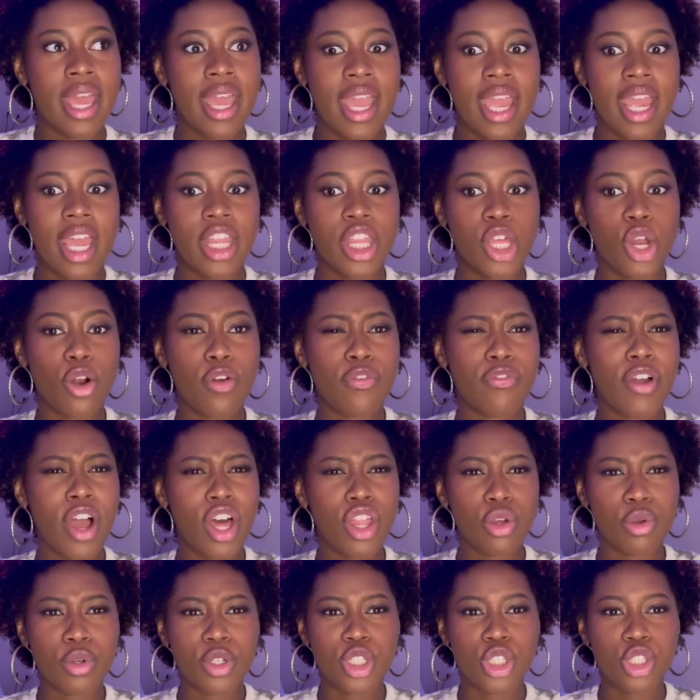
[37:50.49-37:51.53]
And then her
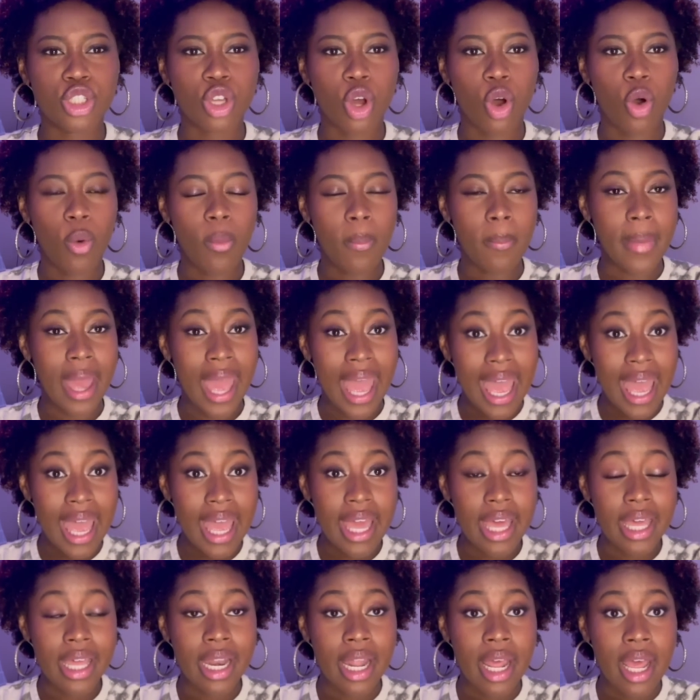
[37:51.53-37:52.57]
father was so
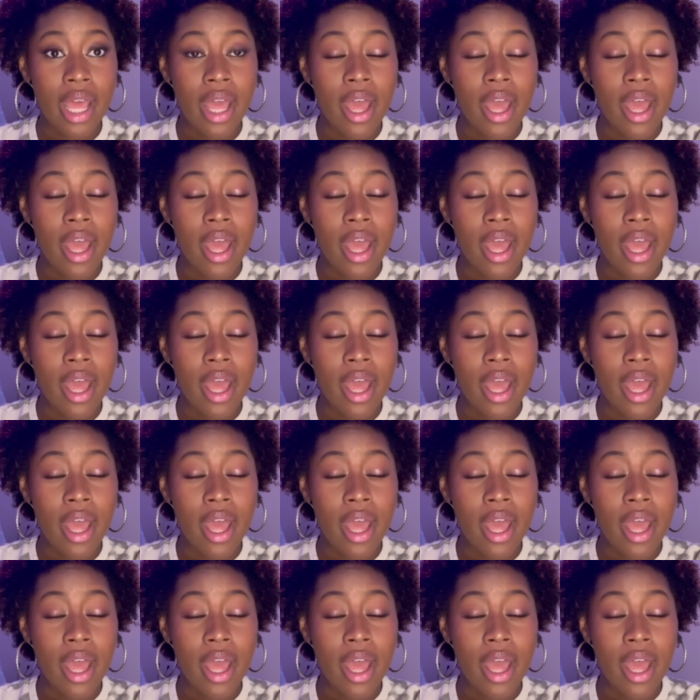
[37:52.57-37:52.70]
mad.